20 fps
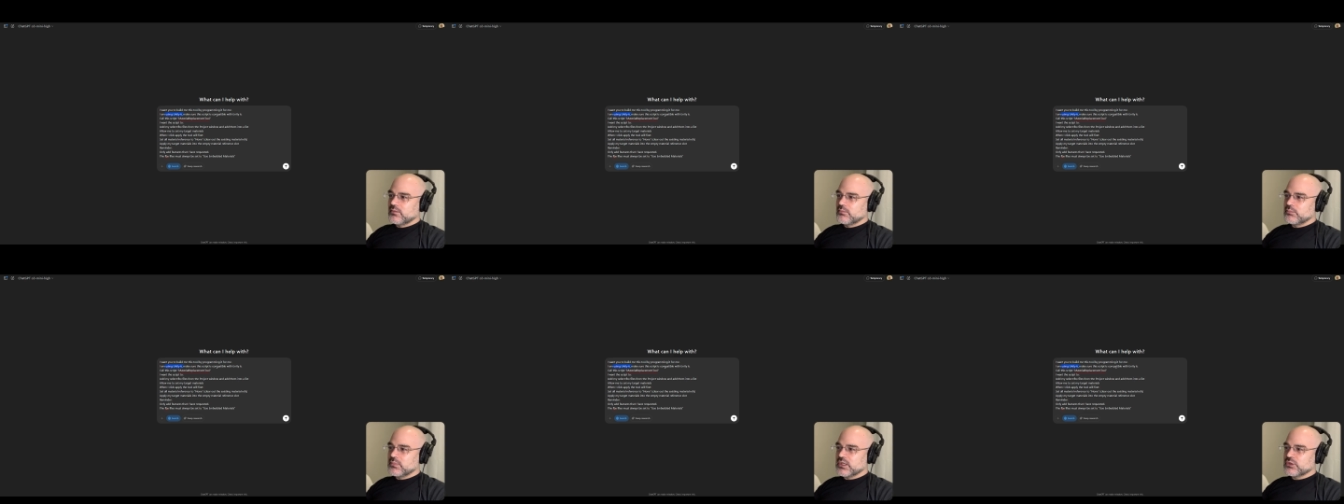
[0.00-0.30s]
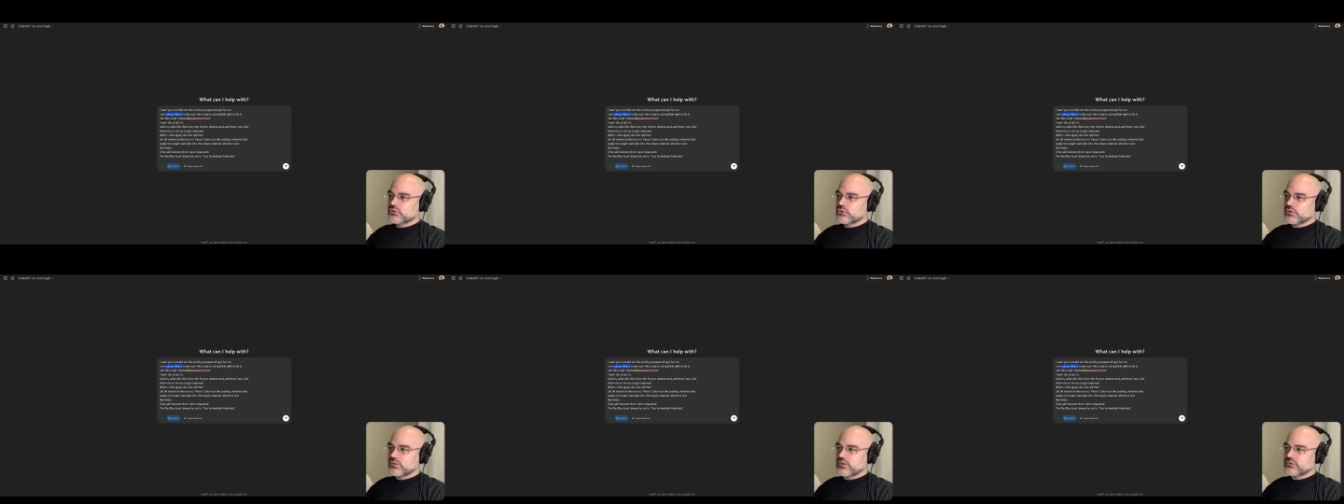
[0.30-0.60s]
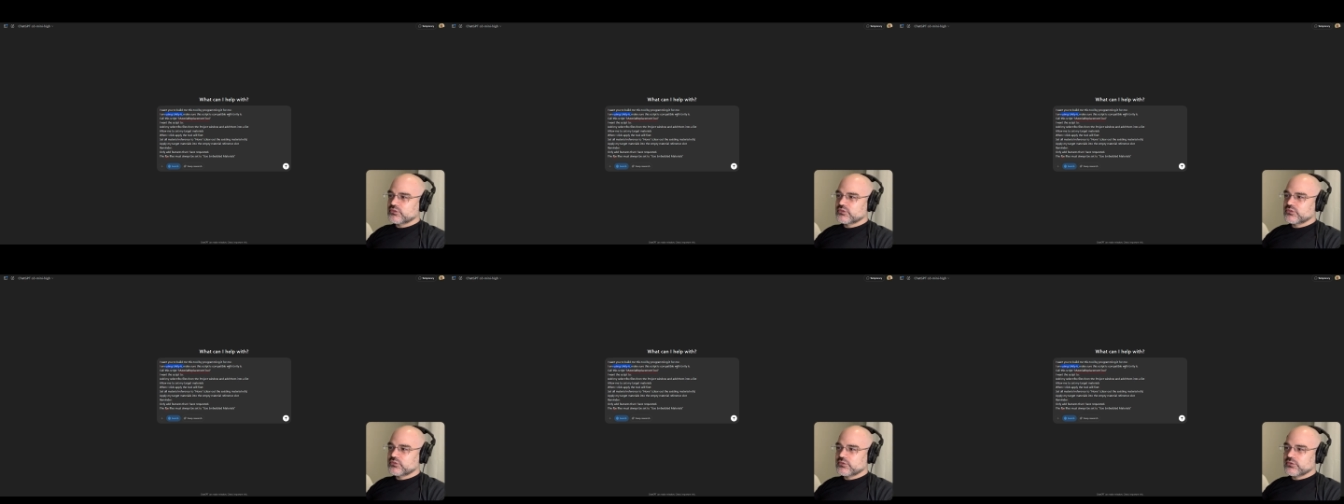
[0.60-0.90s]
Make sure
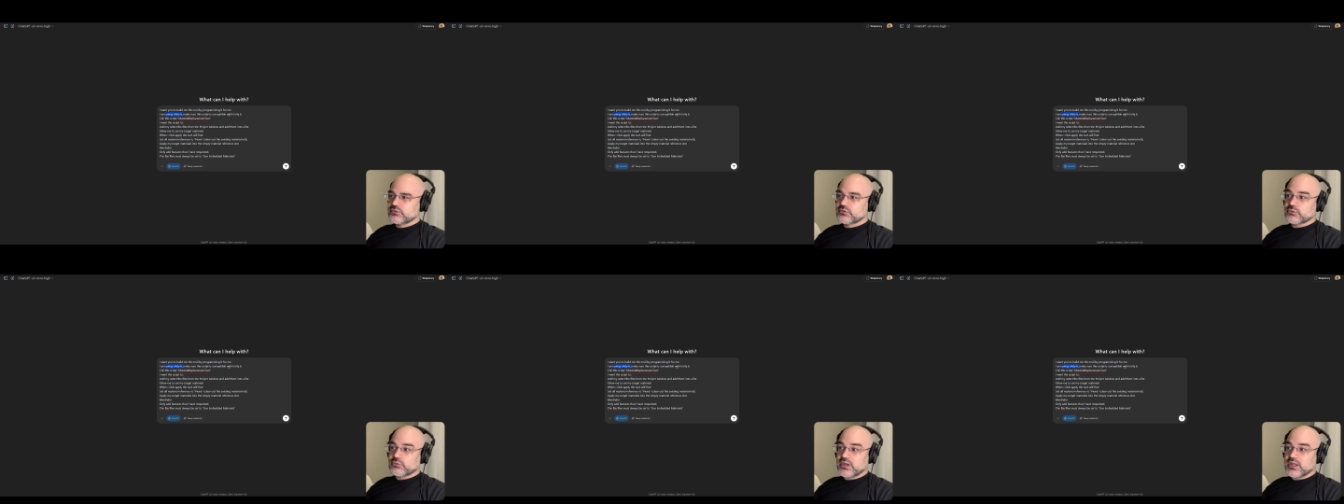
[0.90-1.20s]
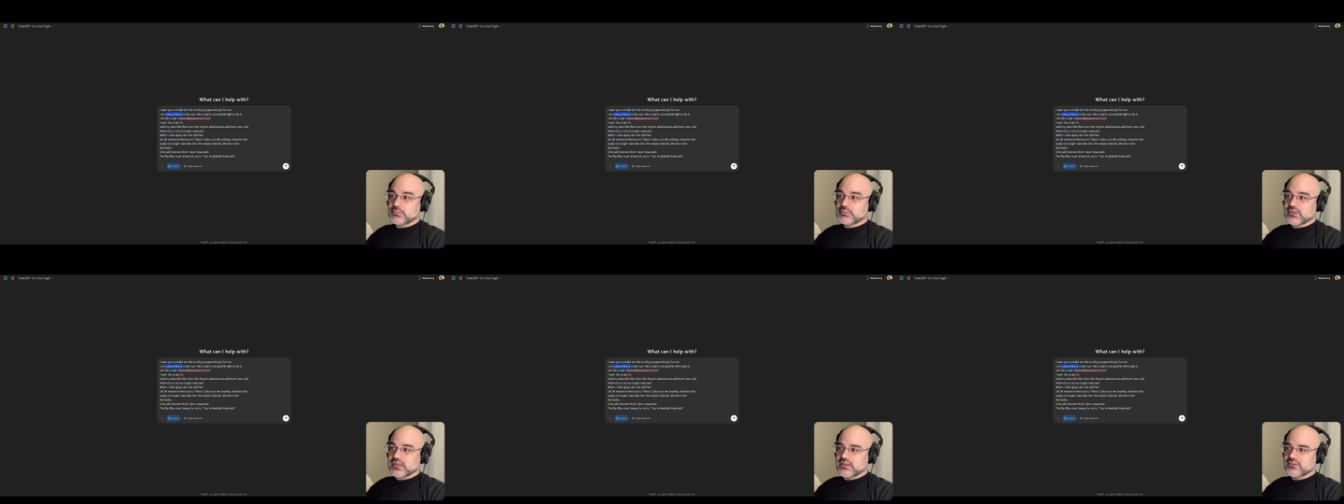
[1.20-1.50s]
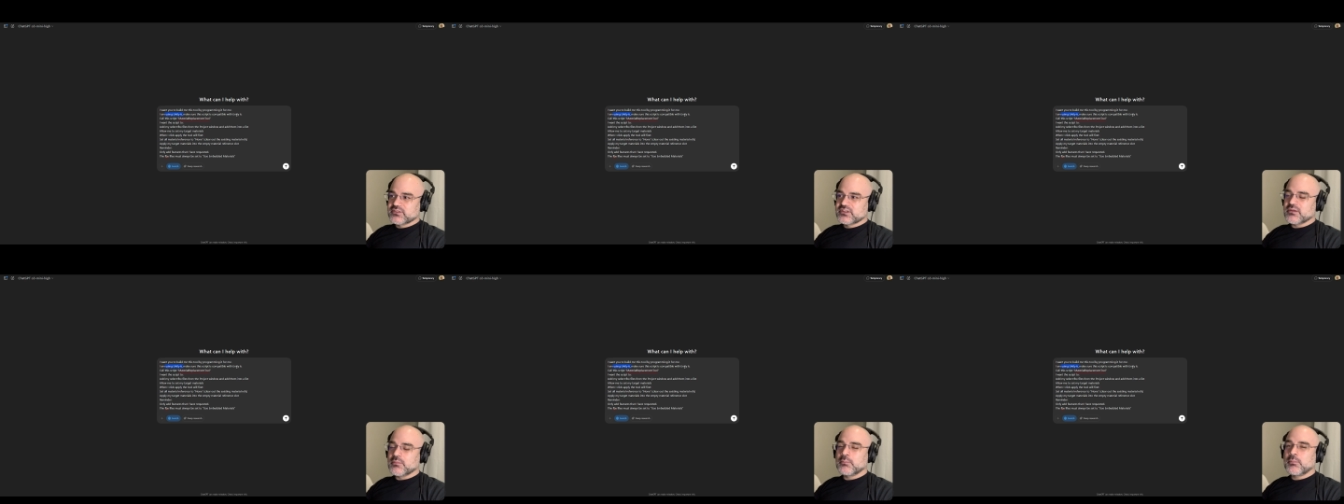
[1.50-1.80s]
this script
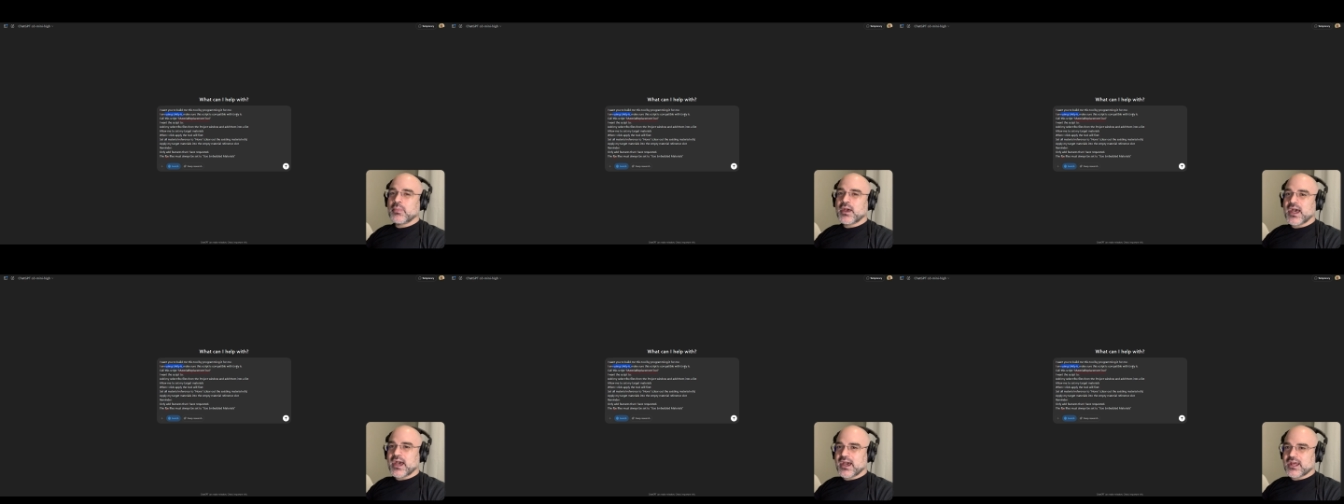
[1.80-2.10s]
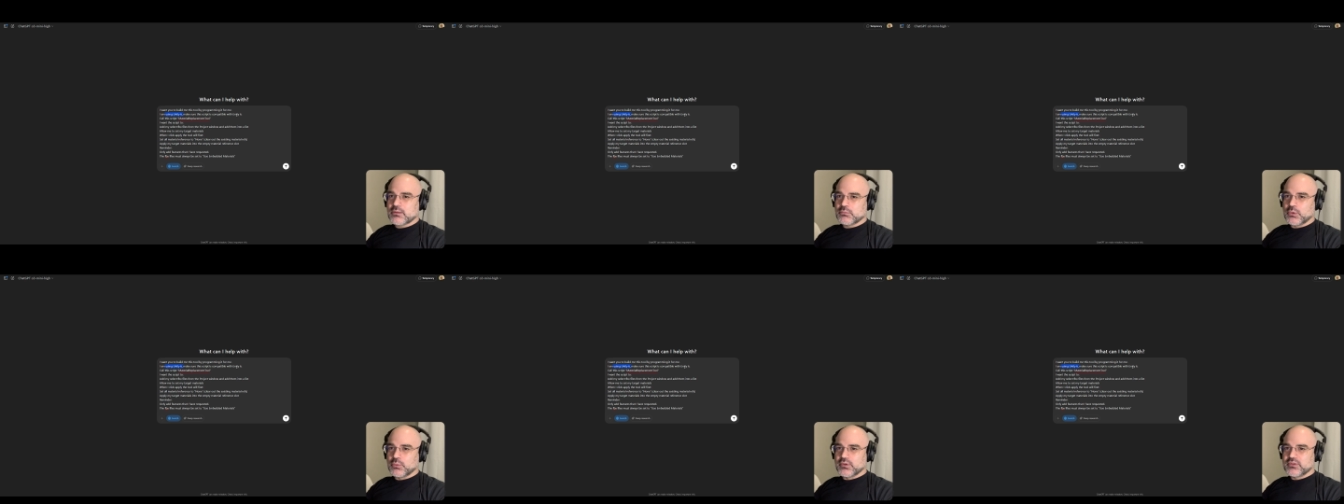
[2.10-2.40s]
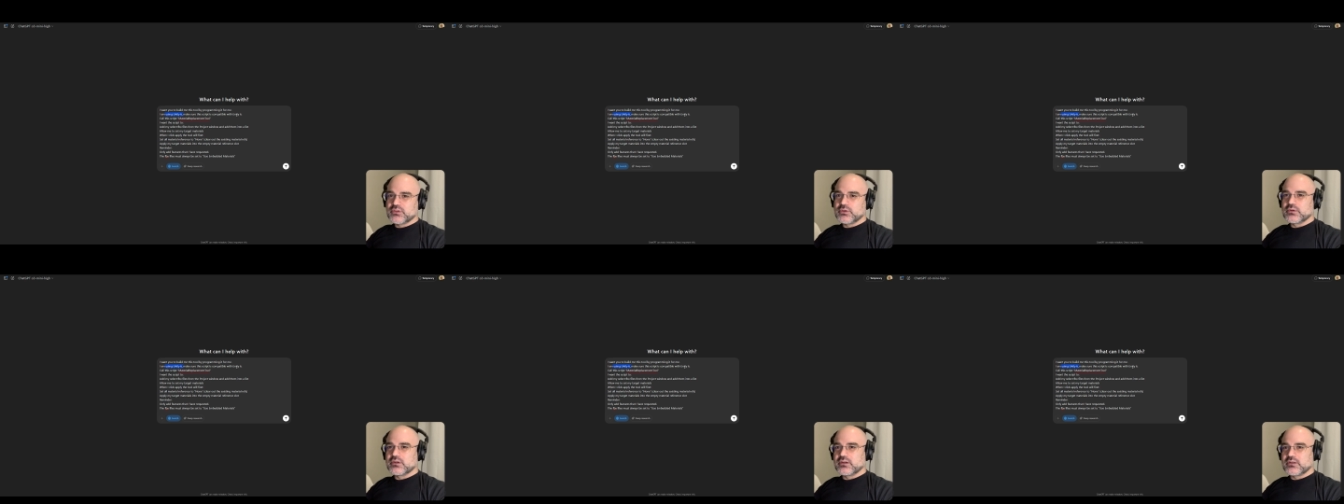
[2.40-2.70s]
is compatible
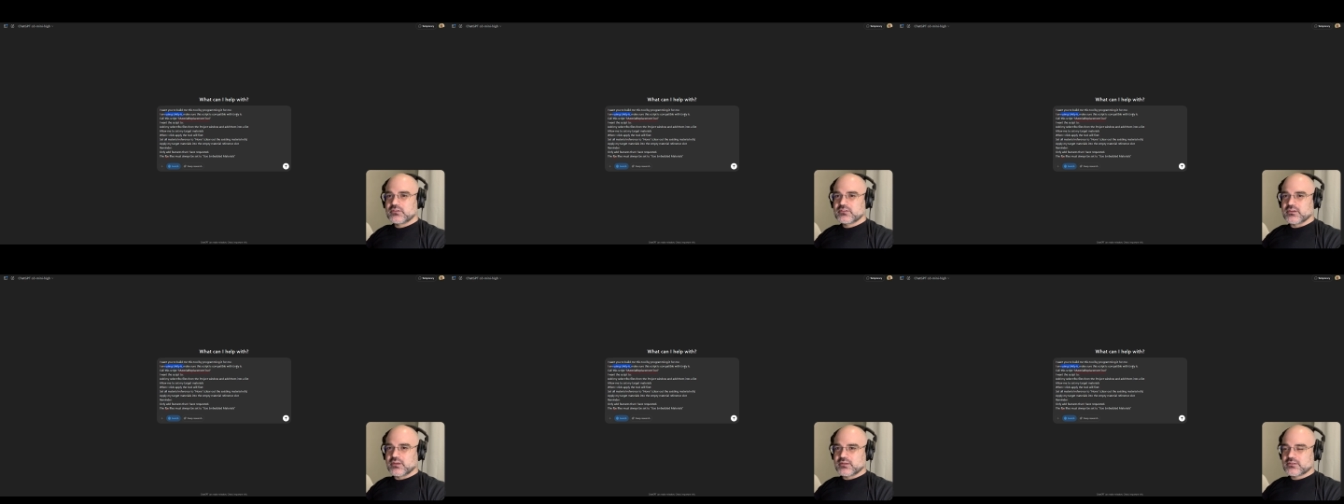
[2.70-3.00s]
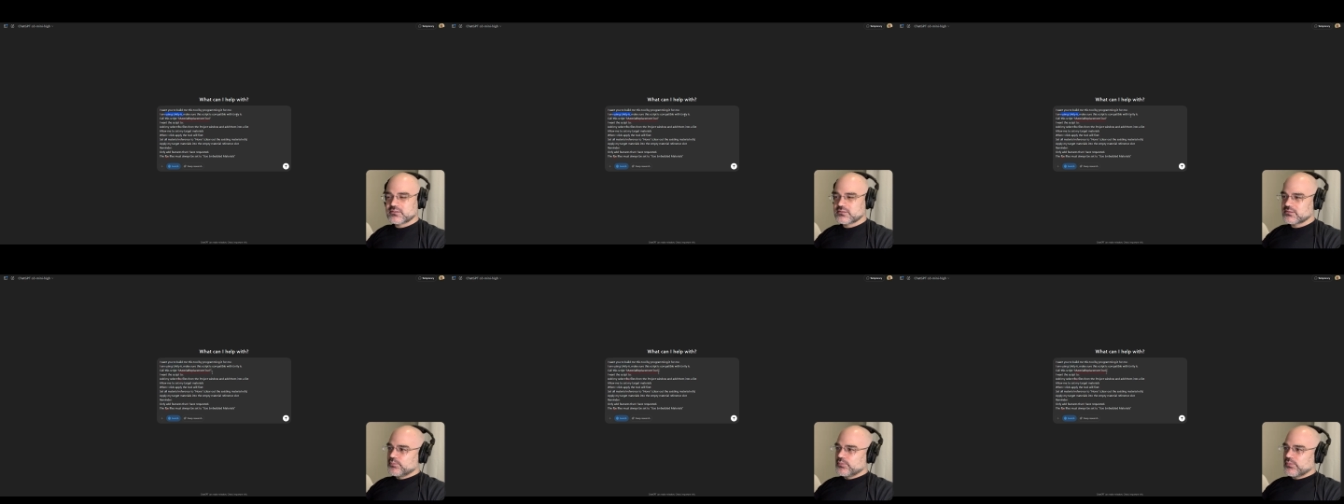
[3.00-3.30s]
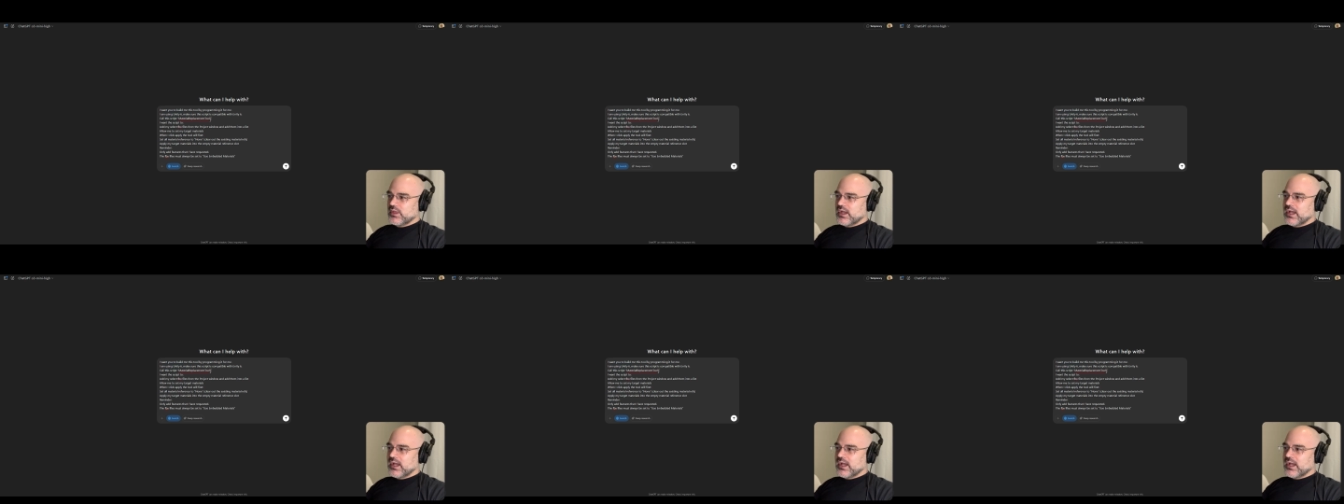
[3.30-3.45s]
with Unity 6.